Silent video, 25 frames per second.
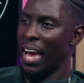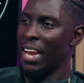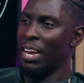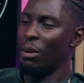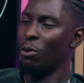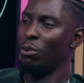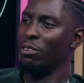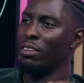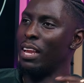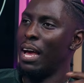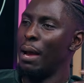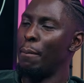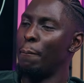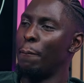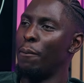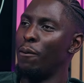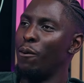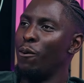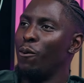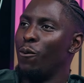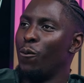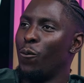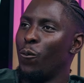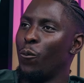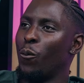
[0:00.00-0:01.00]
And it was like,
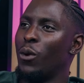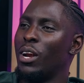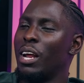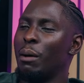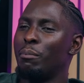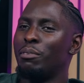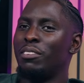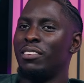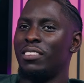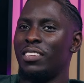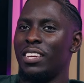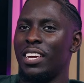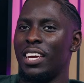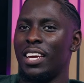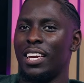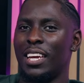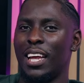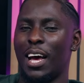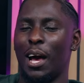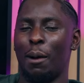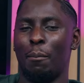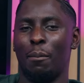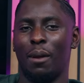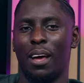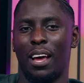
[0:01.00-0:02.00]
bro, when I'm seeing
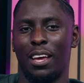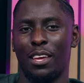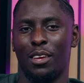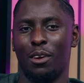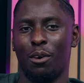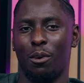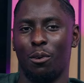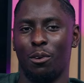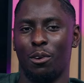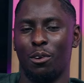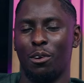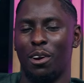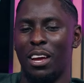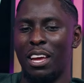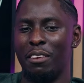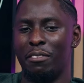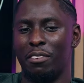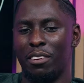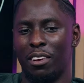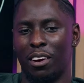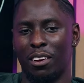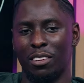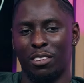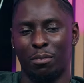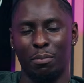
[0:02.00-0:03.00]
that, I'm like, yo, you don't
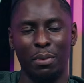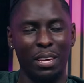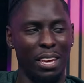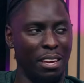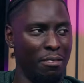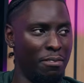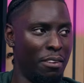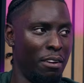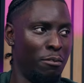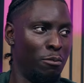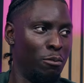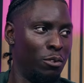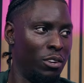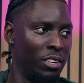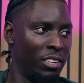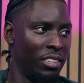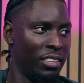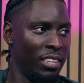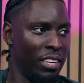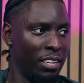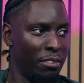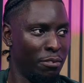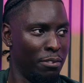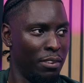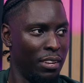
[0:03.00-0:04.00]
even ask me if I've watched
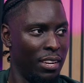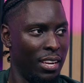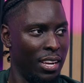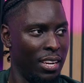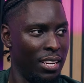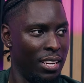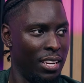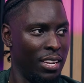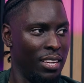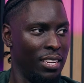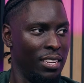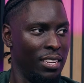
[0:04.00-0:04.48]
anything like that.